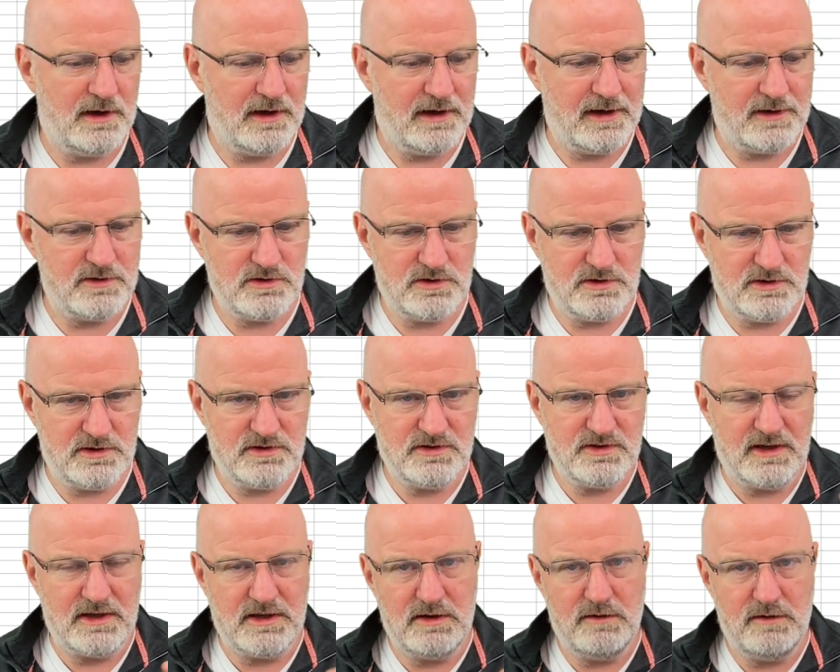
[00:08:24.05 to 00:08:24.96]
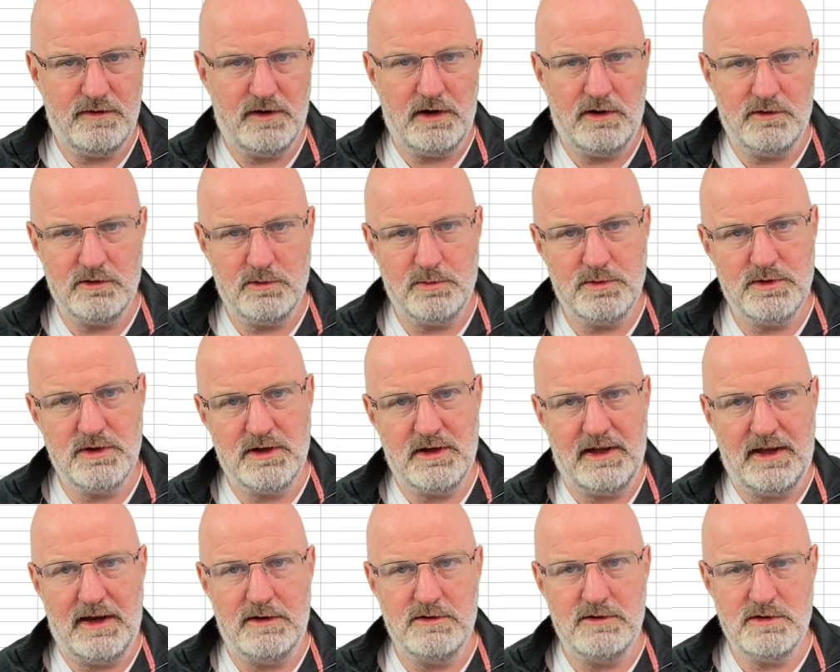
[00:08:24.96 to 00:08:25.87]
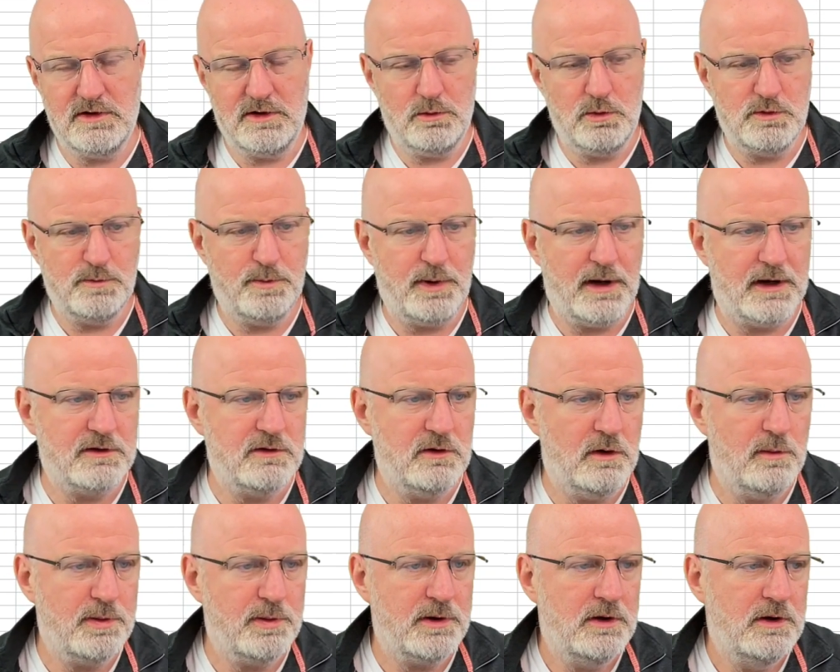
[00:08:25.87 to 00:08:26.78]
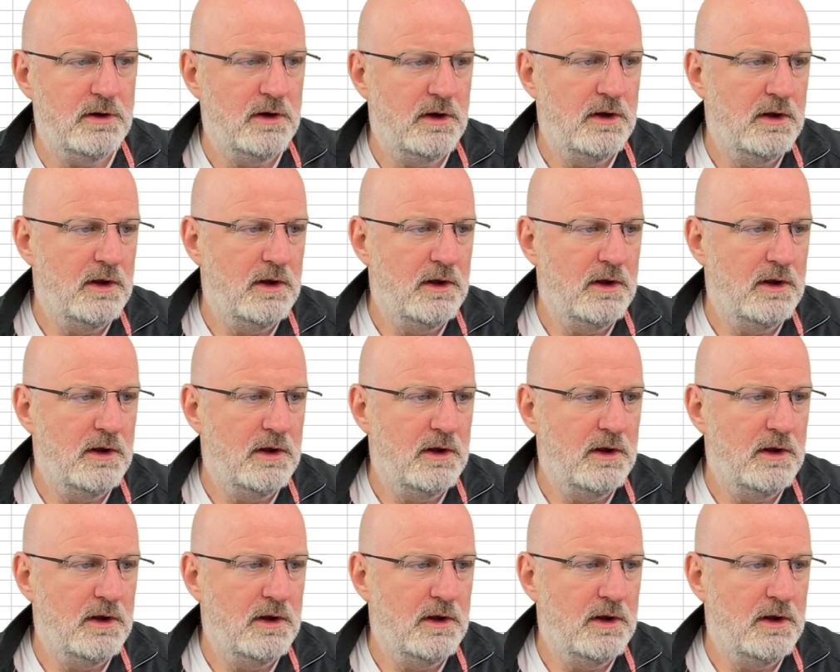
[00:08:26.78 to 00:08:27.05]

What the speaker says: It allows you to sync your files up to the cloud so they're always backed up.